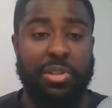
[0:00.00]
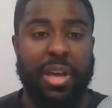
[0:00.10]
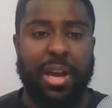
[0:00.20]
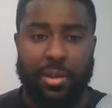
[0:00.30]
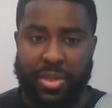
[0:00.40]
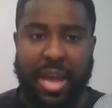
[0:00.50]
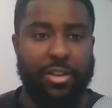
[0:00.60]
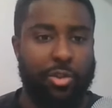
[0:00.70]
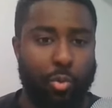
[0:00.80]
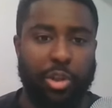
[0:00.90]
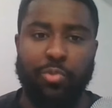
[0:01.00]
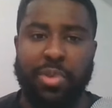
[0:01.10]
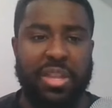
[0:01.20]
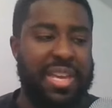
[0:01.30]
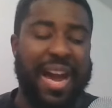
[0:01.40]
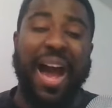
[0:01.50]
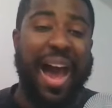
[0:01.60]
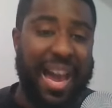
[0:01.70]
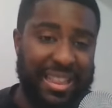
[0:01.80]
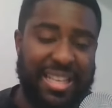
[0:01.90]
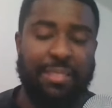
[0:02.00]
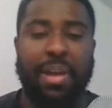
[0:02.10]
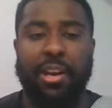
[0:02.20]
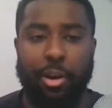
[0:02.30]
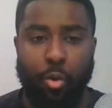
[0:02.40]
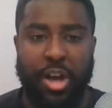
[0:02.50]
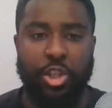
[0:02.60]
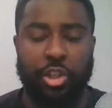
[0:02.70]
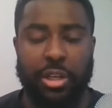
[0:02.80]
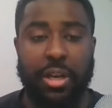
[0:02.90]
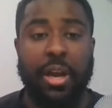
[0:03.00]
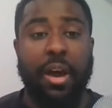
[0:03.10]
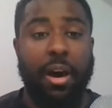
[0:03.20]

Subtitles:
as that is going to be the highly debated question